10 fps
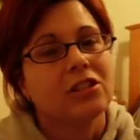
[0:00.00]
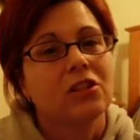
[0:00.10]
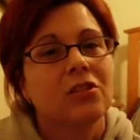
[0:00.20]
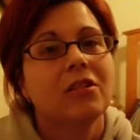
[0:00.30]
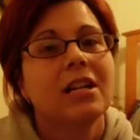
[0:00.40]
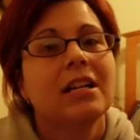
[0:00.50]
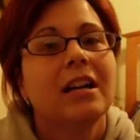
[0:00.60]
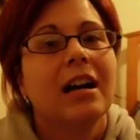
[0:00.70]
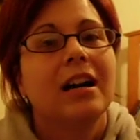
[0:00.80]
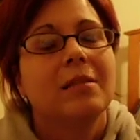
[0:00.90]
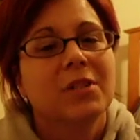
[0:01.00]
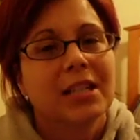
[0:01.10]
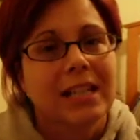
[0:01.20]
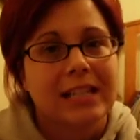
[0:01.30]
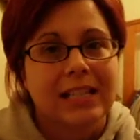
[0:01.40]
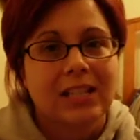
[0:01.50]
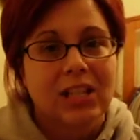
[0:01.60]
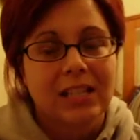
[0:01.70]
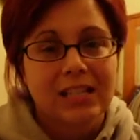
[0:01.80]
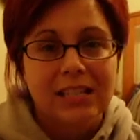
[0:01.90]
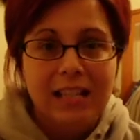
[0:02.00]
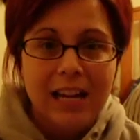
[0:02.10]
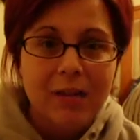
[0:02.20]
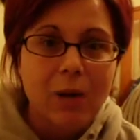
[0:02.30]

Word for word: So, um, just like Jessica said,